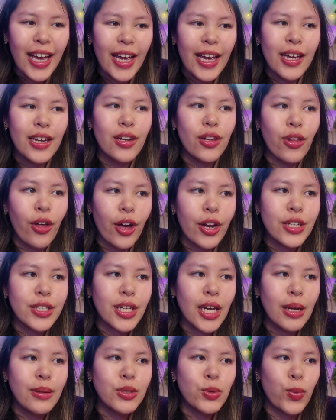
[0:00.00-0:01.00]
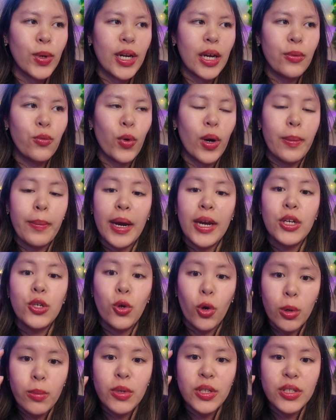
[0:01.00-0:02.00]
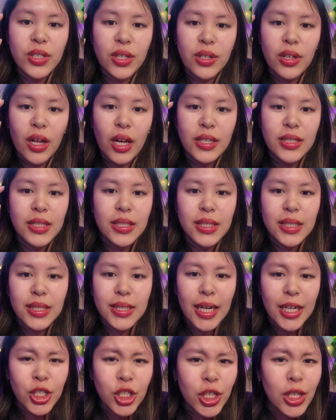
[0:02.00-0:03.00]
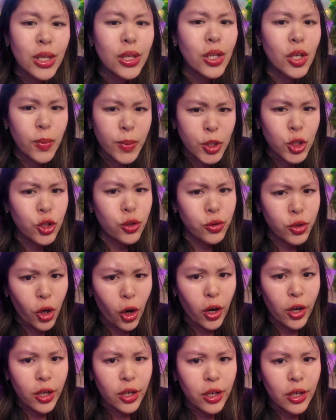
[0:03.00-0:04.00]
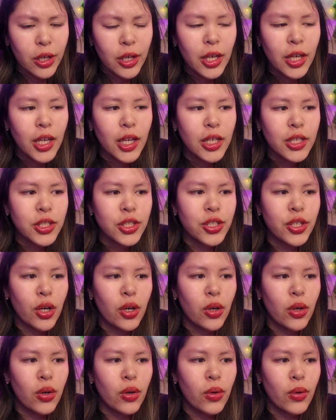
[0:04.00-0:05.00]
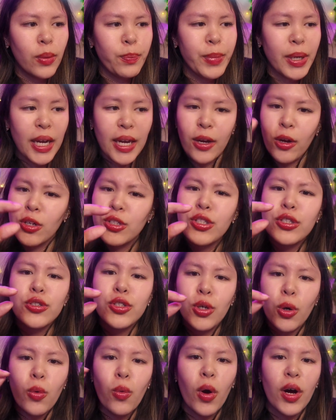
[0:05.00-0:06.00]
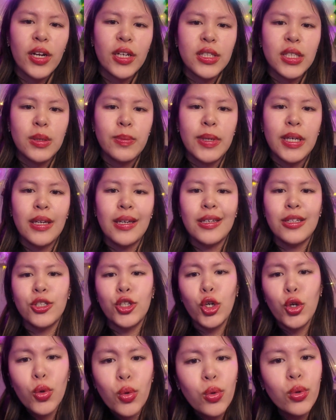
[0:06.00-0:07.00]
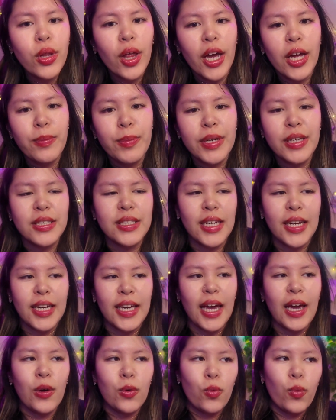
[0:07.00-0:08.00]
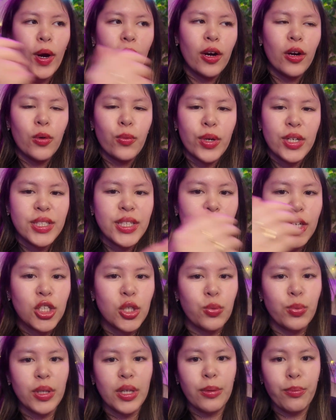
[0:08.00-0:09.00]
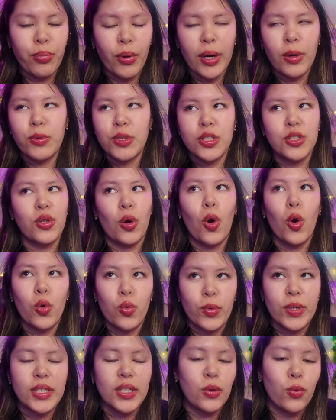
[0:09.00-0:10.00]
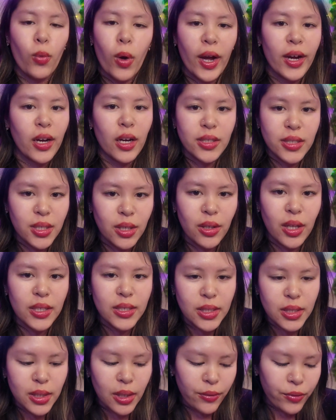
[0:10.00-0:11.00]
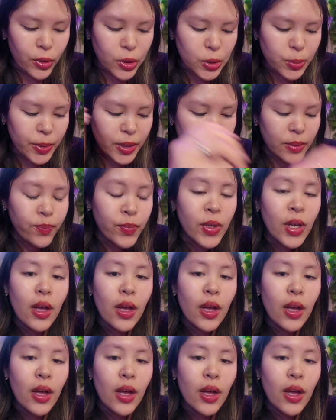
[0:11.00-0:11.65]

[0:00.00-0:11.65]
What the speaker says: And a lot of times when I wear my normal sunglasses, it's actually a little bit too dark. So, but I also don't want it to be too light, because then I can't wear it when it's actually really bright, which is the whole reason why I got sunglasses in the first place.